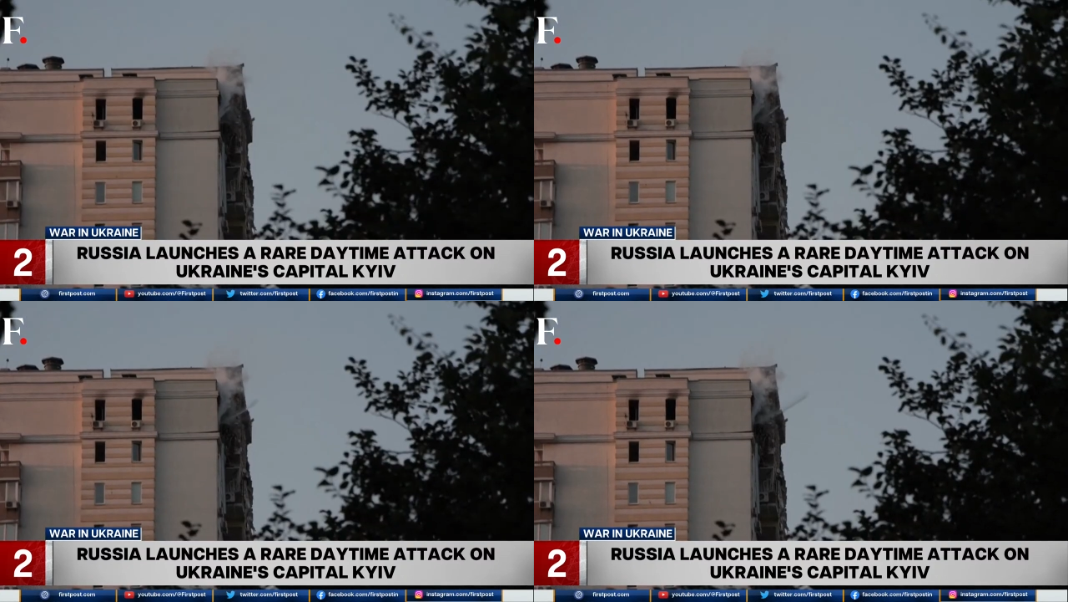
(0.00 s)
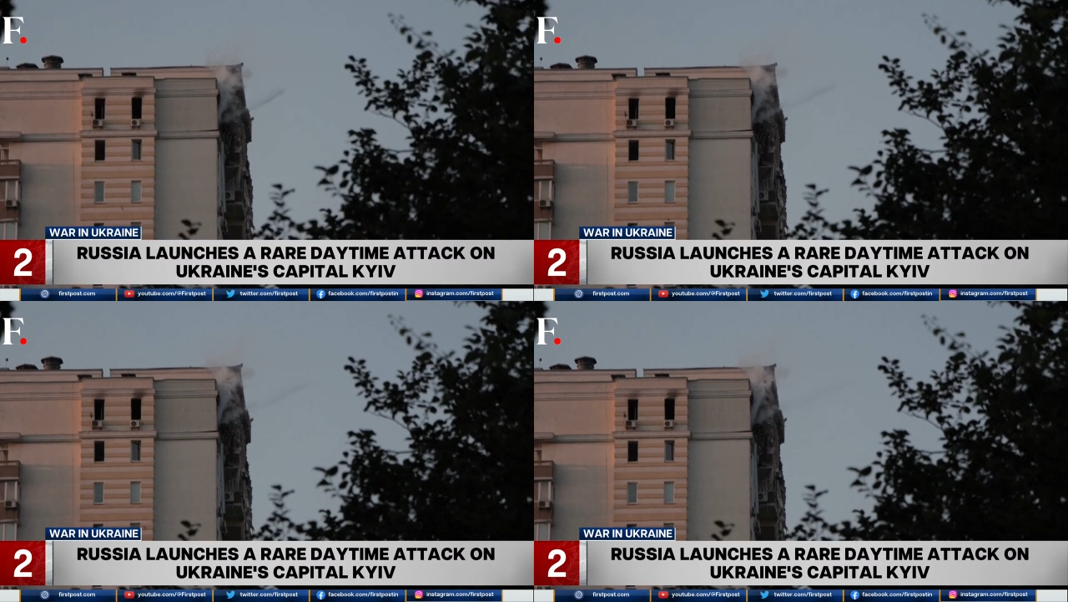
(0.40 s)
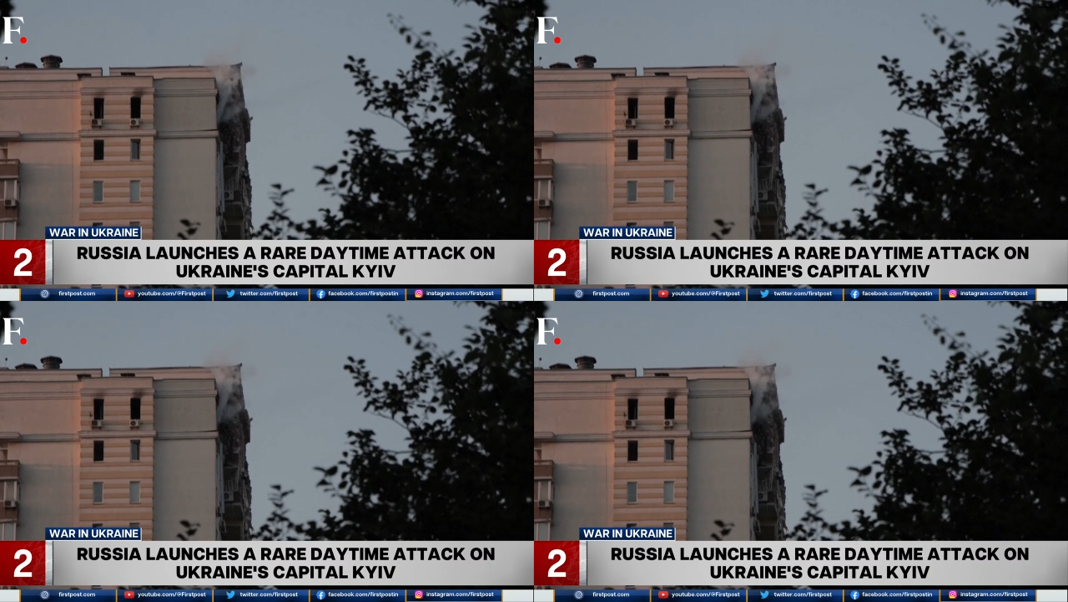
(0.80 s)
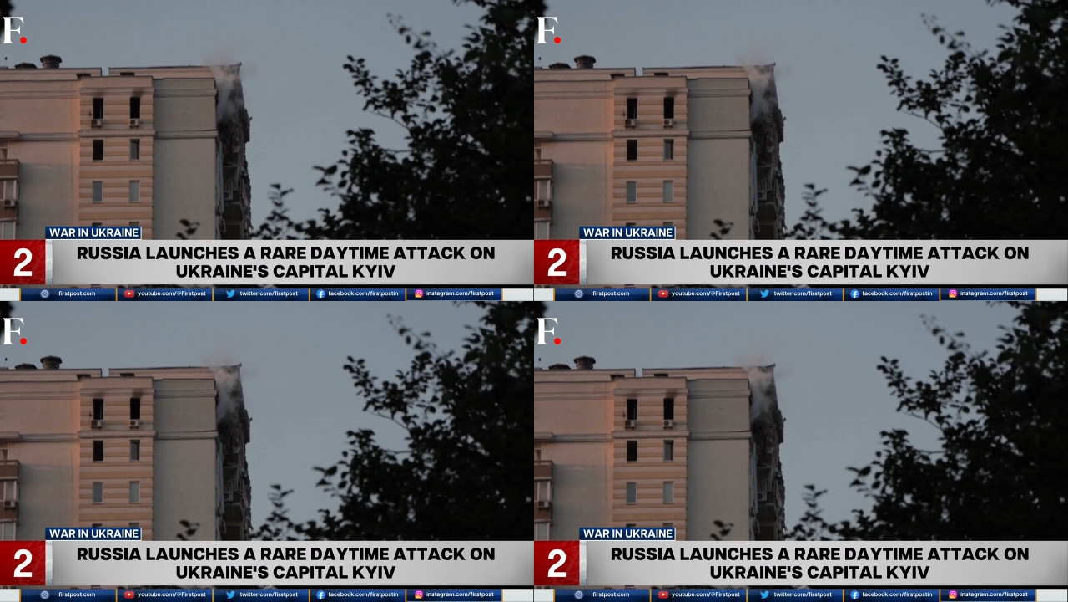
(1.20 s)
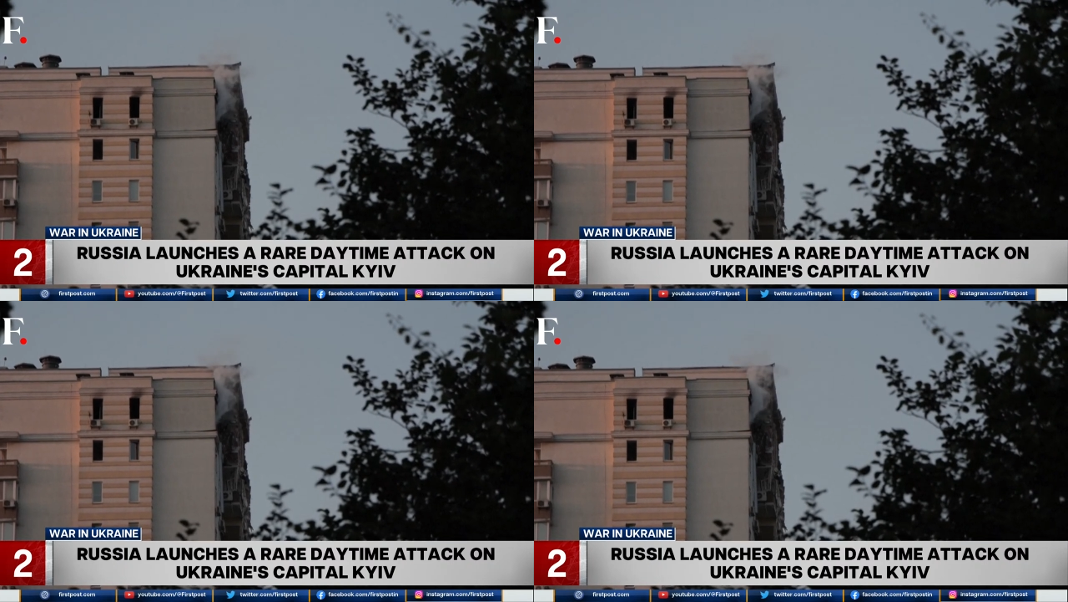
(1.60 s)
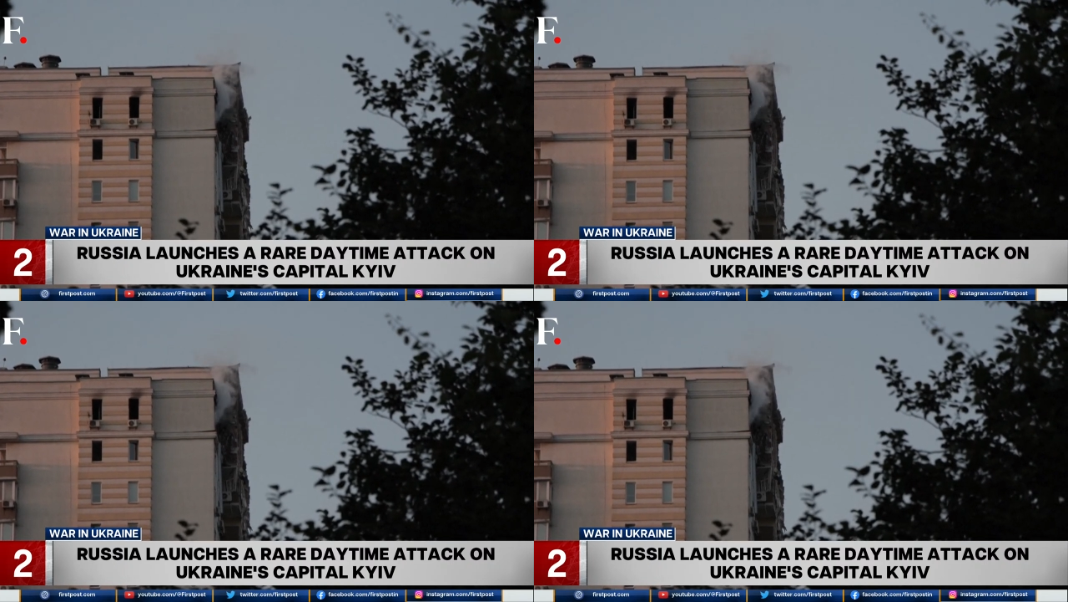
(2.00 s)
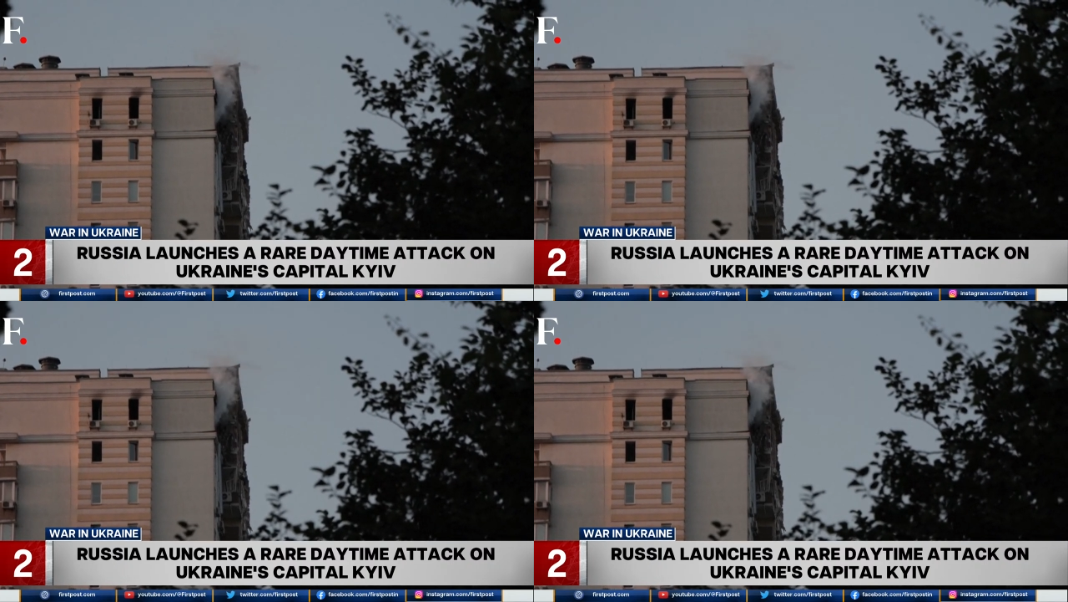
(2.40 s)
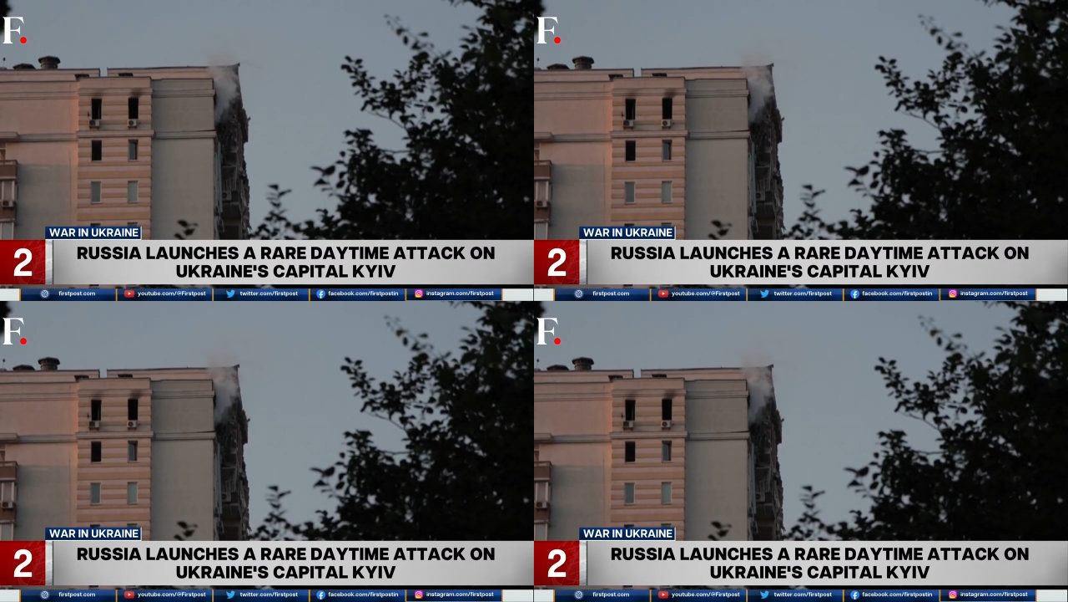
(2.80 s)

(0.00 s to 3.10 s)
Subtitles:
[unreadable: no face in view]